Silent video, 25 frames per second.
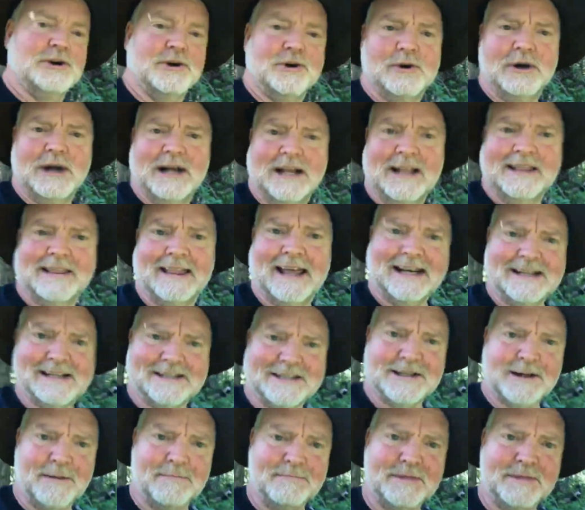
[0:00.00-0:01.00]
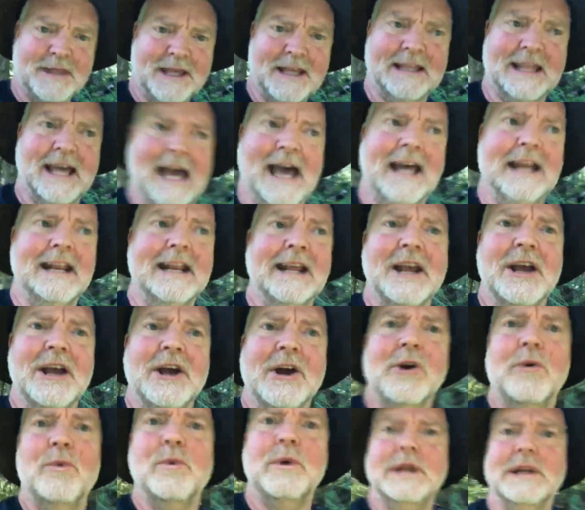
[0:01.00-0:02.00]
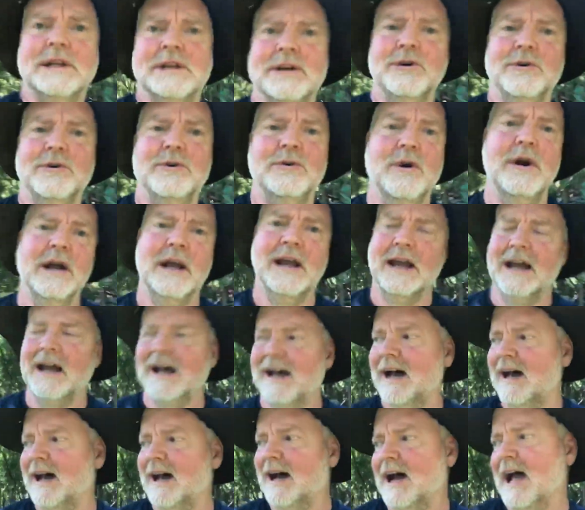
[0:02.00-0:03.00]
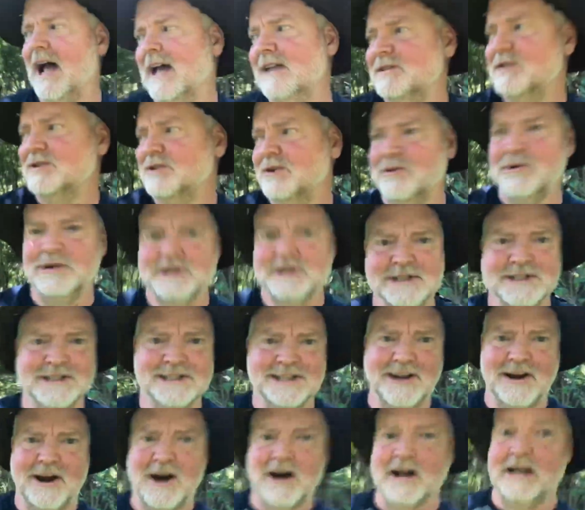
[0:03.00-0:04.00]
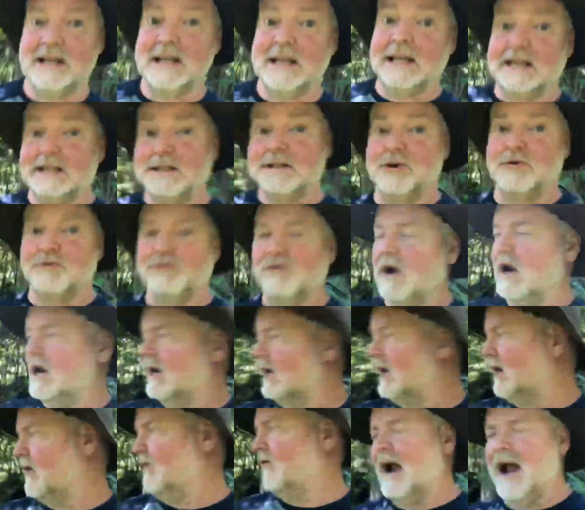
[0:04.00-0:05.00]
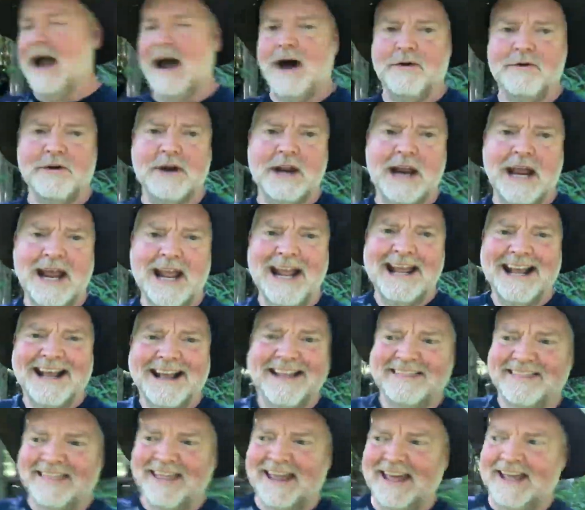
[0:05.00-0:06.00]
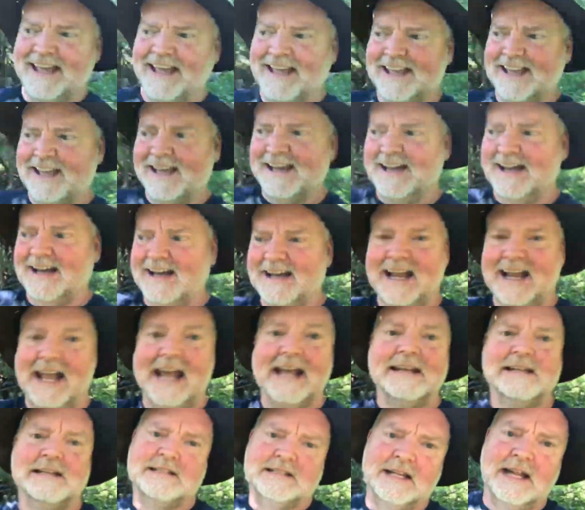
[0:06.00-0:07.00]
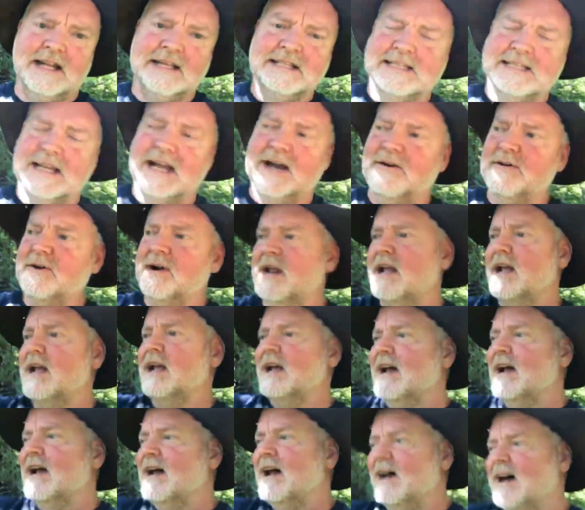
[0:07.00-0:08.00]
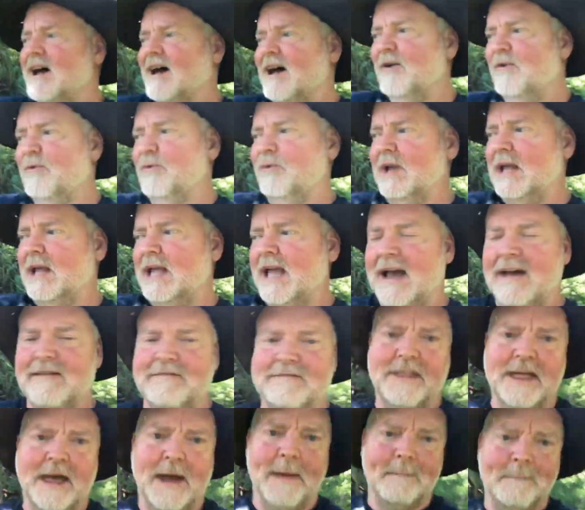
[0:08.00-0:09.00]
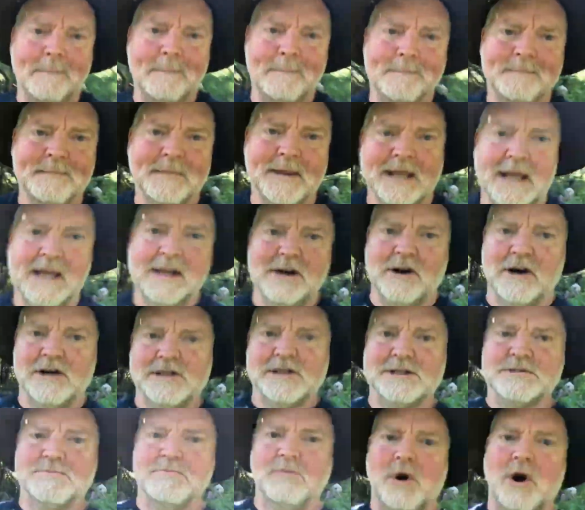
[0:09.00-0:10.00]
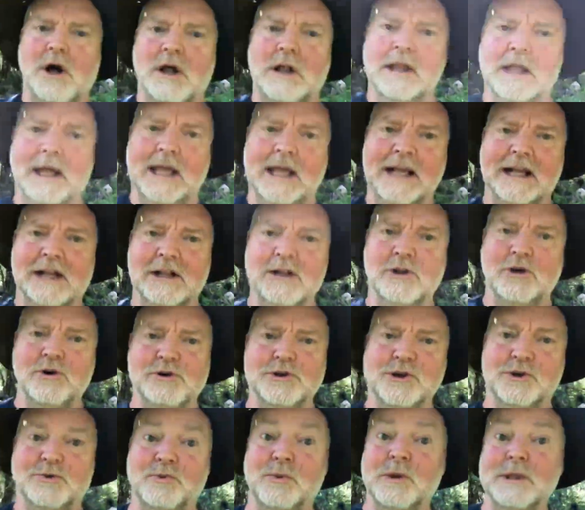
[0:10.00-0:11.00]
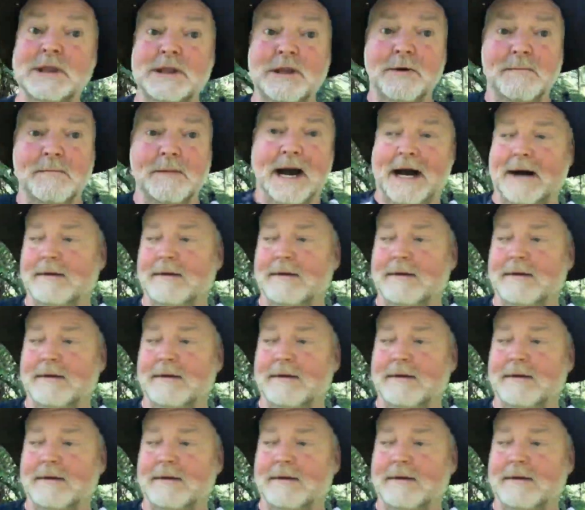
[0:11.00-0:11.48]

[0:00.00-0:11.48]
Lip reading: that is something that we do as soon as our kids are running around. And it's nice out. We have them in our small enclosure with their moms,